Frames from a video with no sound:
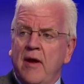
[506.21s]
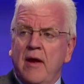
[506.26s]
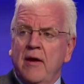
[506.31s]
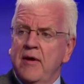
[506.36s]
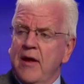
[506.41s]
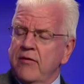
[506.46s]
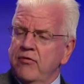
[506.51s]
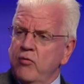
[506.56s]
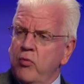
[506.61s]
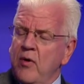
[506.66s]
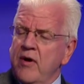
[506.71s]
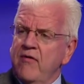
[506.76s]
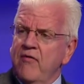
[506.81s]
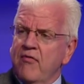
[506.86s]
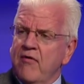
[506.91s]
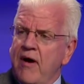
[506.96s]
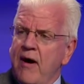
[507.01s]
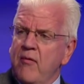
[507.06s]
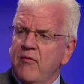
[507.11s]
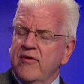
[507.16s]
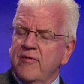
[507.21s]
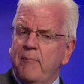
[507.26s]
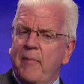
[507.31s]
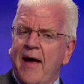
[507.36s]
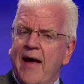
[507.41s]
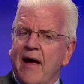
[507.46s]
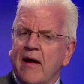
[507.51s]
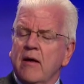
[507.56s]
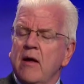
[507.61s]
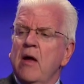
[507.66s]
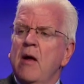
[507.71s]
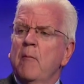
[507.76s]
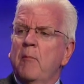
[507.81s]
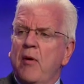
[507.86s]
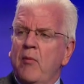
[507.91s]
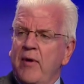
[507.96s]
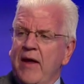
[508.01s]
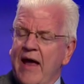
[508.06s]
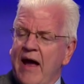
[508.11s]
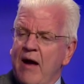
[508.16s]
not 24 hours back, but
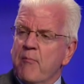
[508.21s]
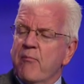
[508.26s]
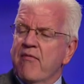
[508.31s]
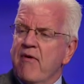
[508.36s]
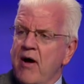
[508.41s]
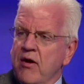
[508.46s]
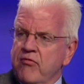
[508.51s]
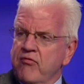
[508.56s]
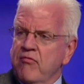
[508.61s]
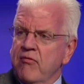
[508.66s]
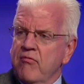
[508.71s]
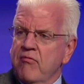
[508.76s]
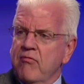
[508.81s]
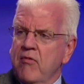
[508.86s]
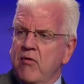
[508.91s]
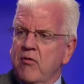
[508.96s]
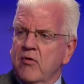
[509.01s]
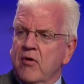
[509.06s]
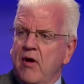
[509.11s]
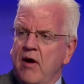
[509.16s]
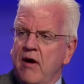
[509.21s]
we have Bronx River Road,